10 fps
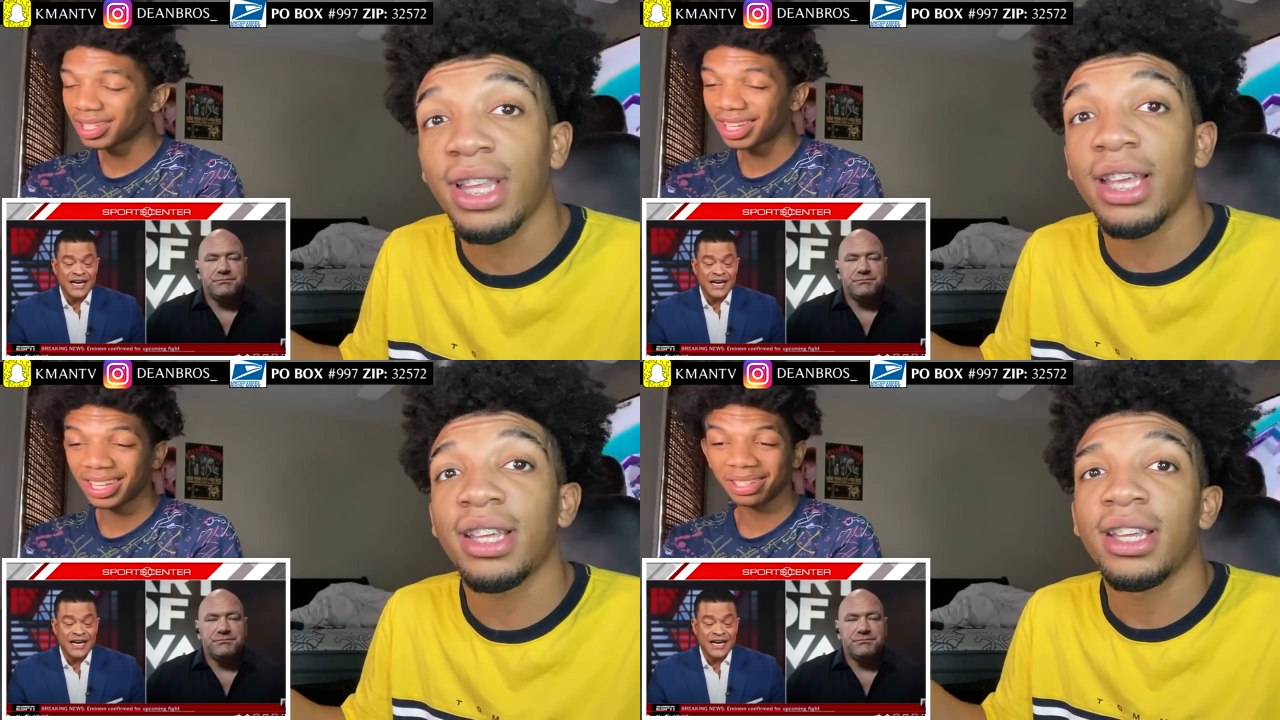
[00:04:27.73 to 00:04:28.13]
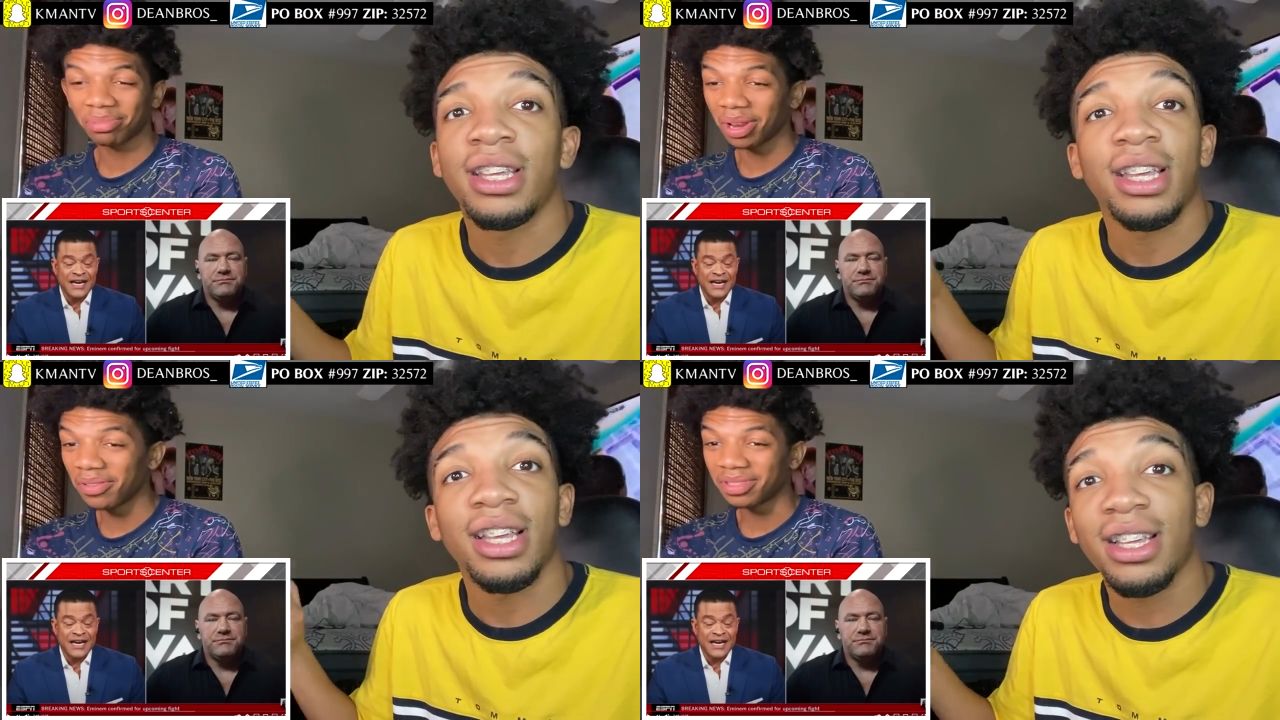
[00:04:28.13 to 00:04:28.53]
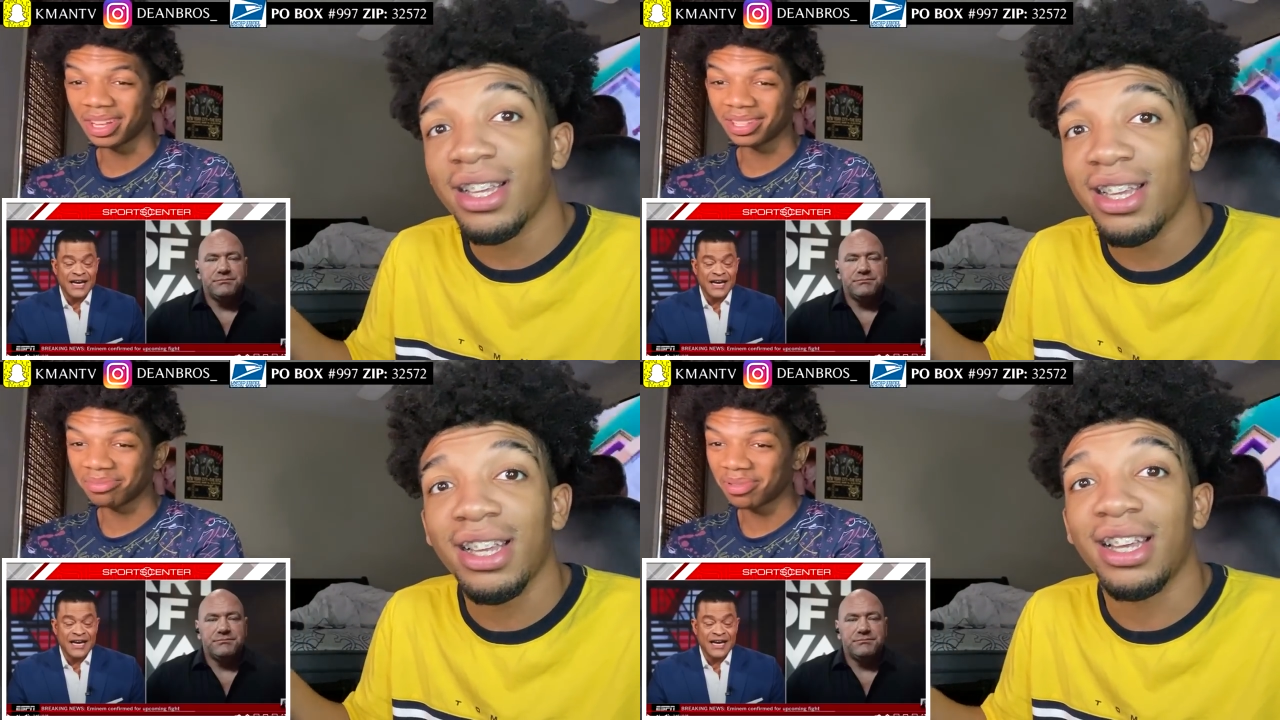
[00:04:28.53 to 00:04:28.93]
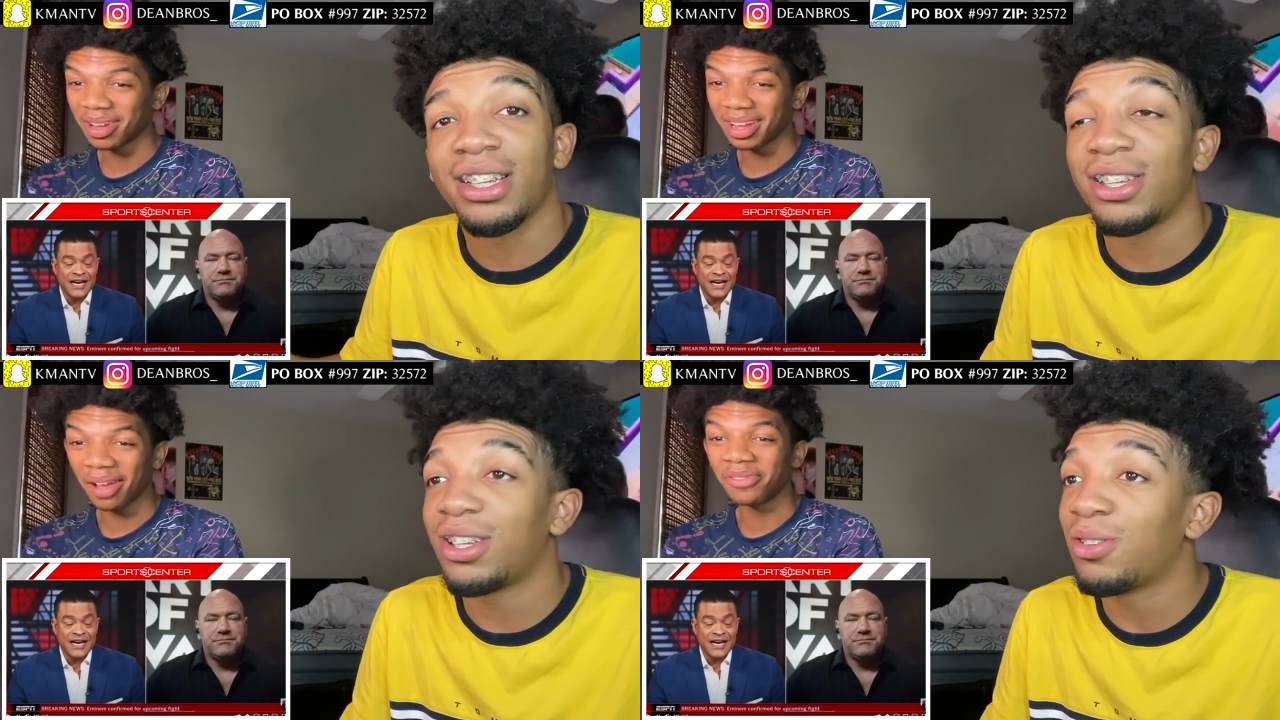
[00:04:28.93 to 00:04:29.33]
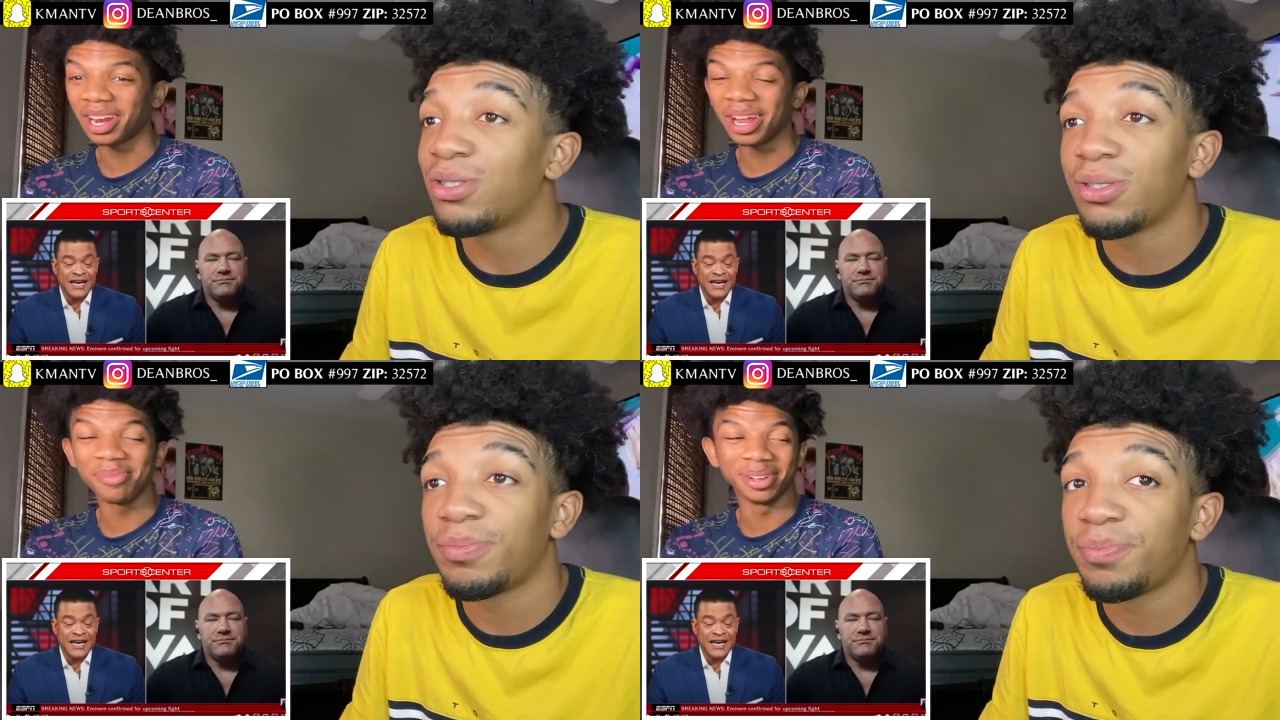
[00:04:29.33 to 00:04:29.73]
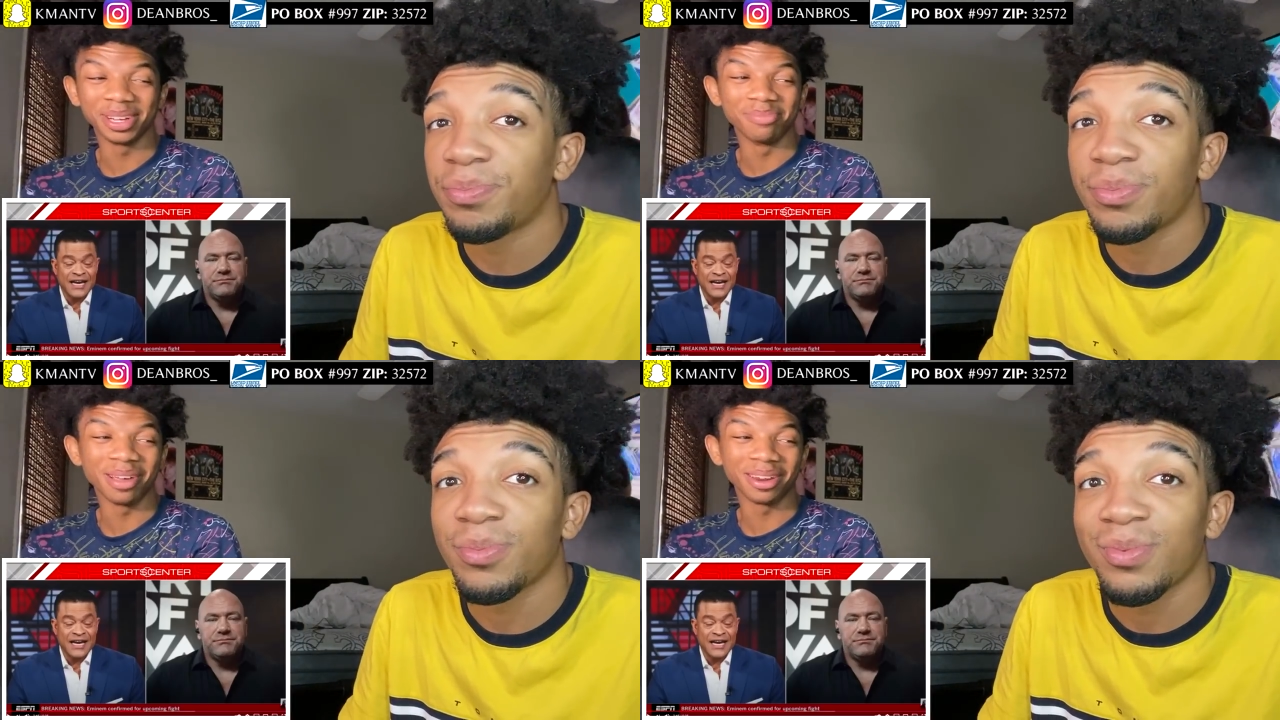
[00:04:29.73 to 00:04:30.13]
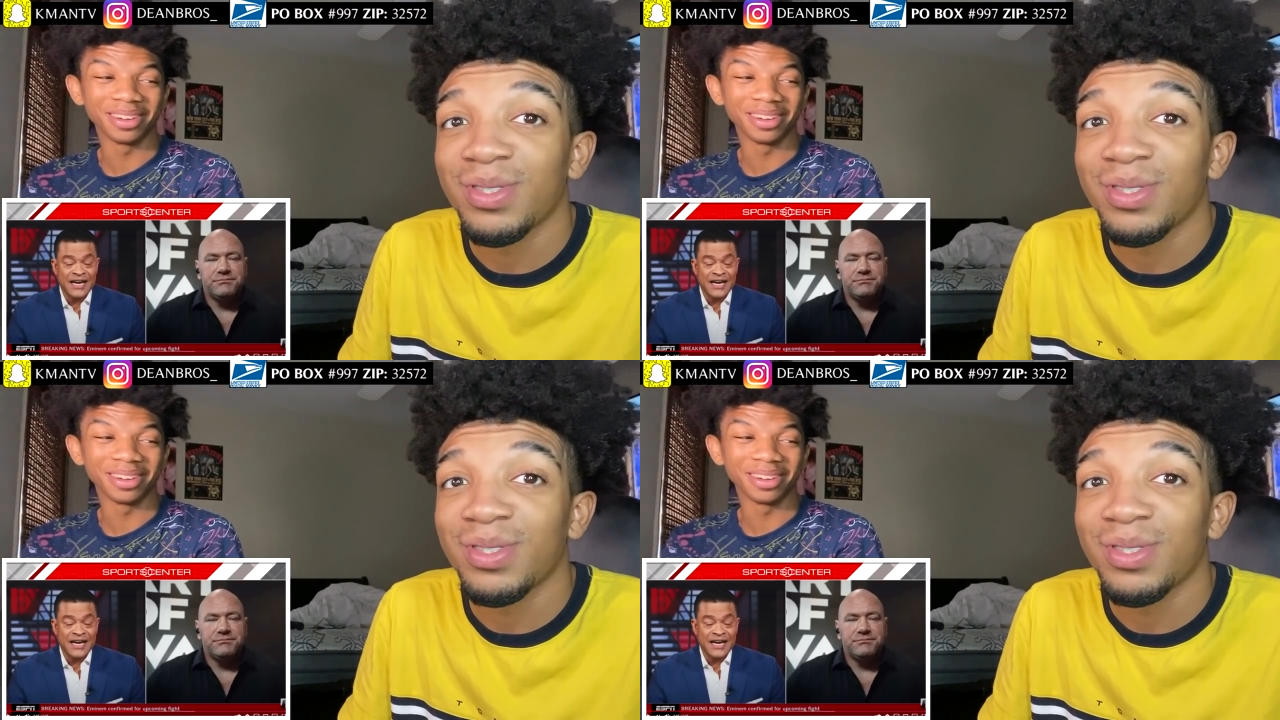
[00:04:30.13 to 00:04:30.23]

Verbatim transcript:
Speaker 1: Lines, bro, everything yeah, I feel like that'd be a good battle